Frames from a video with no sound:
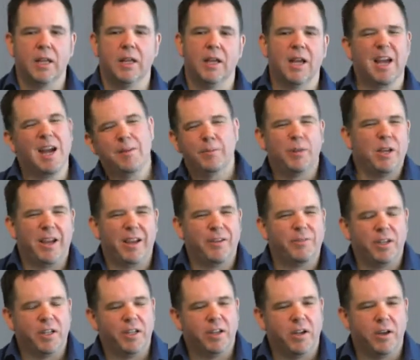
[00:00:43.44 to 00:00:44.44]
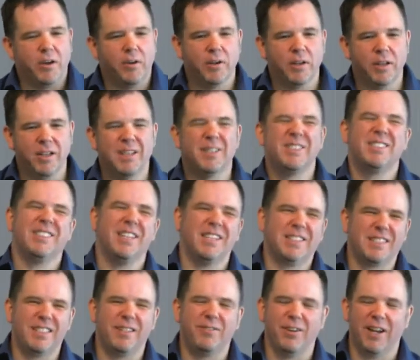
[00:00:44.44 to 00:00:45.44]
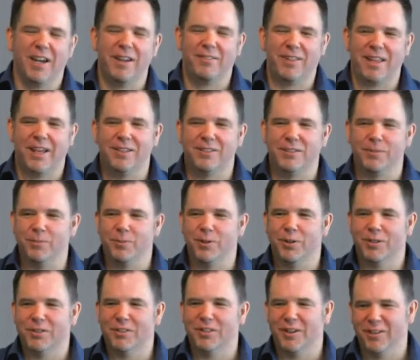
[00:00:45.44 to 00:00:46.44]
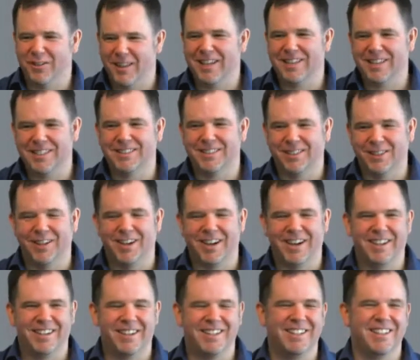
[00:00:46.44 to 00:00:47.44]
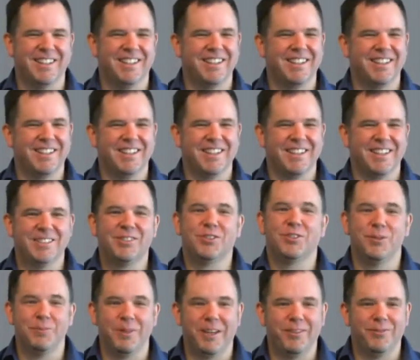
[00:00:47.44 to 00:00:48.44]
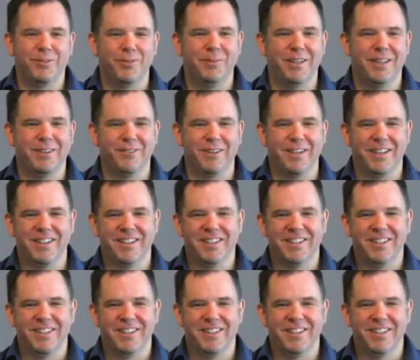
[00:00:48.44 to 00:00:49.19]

I'm not having a go. 65,000 books though, that is a lot. It's too many for me to read.